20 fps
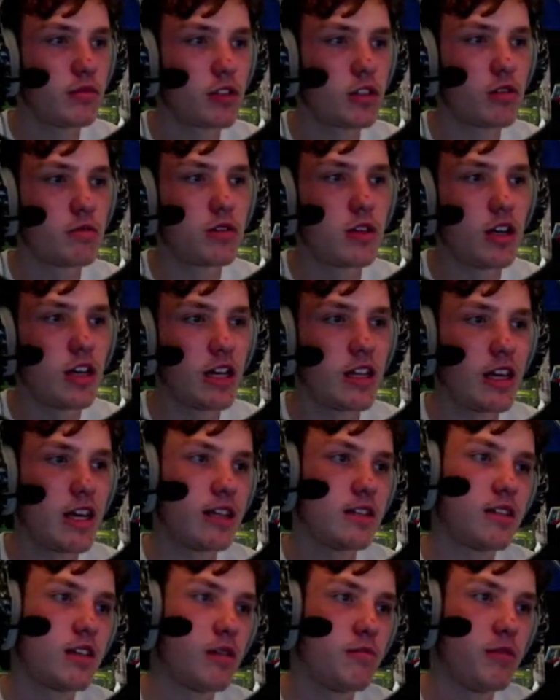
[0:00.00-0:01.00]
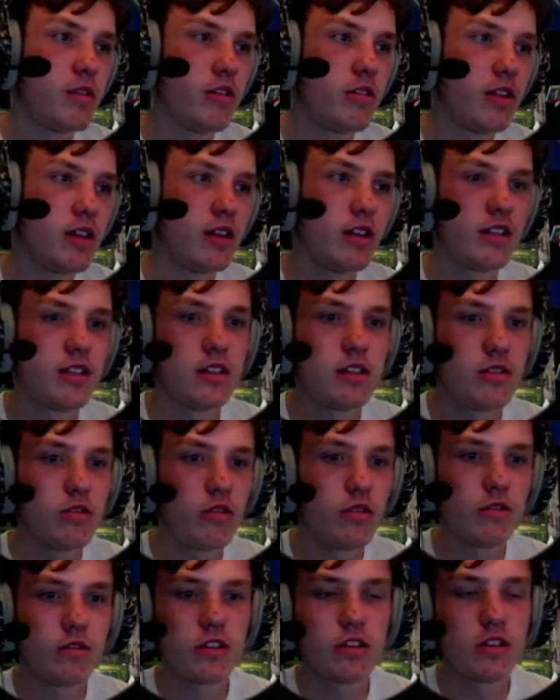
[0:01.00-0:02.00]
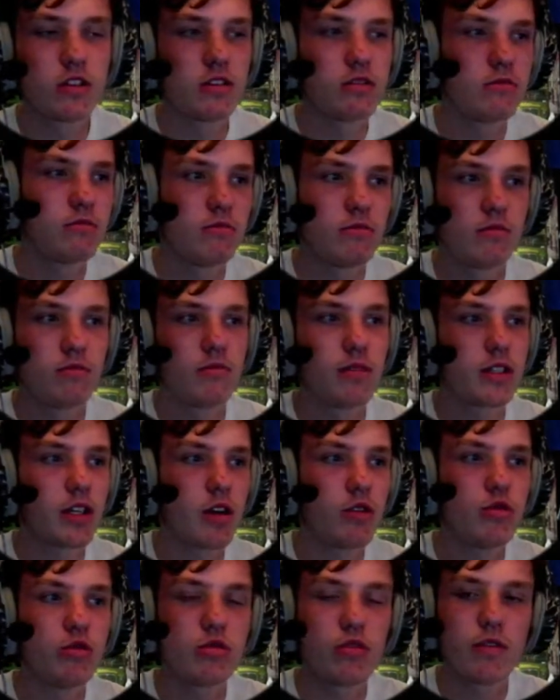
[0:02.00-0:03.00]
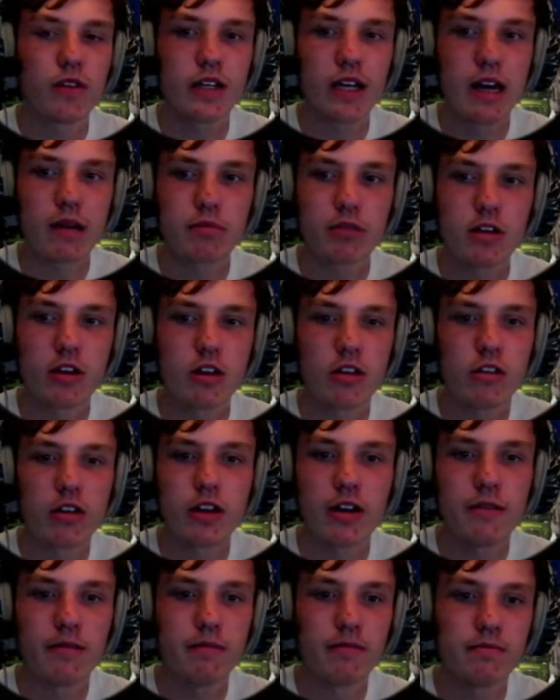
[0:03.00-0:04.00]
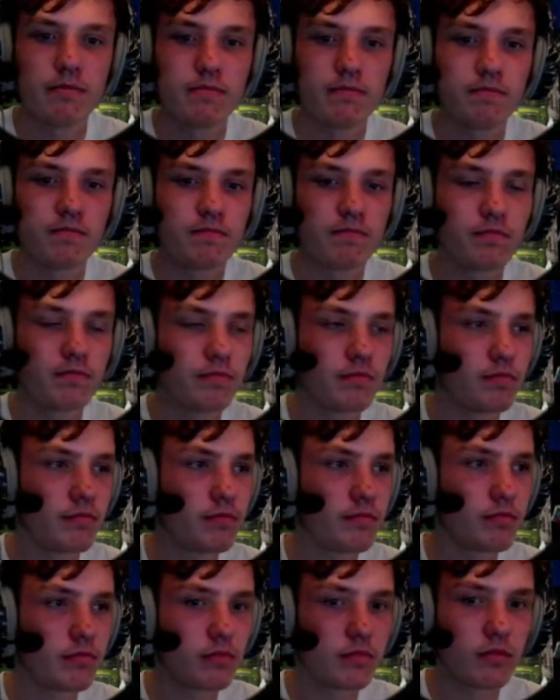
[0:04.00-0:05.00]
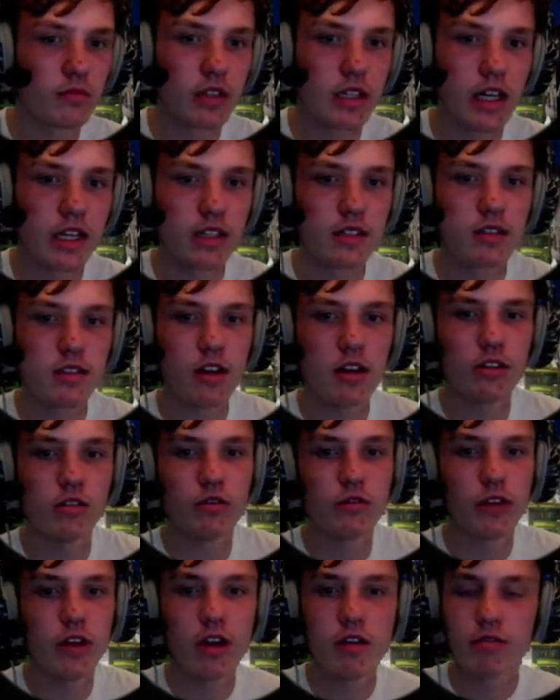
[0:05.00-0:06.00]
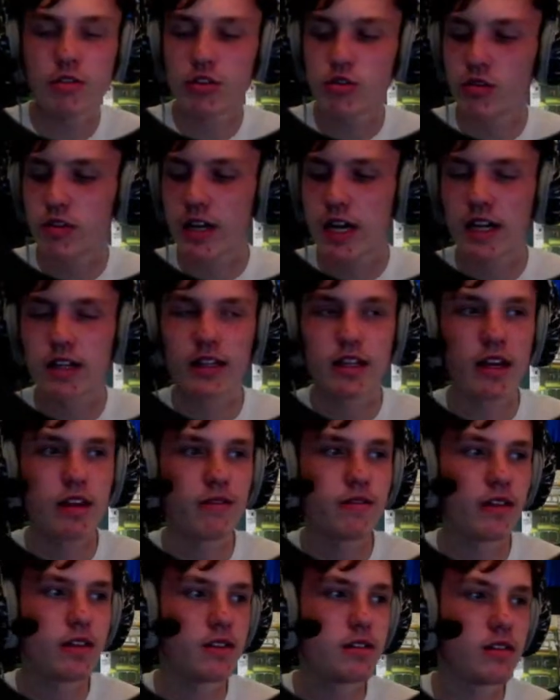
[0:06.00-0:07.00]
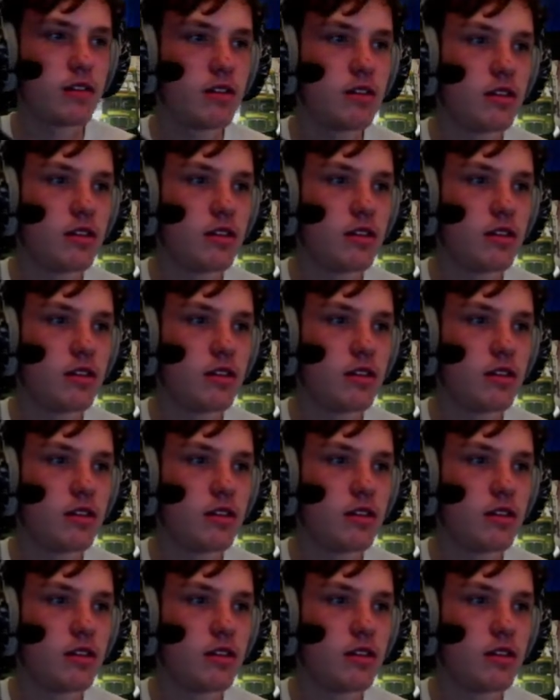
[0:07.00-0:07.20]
So obviously you get the SW, and then this is sort of just a coach with a cab car in it. External view, we sure can, David.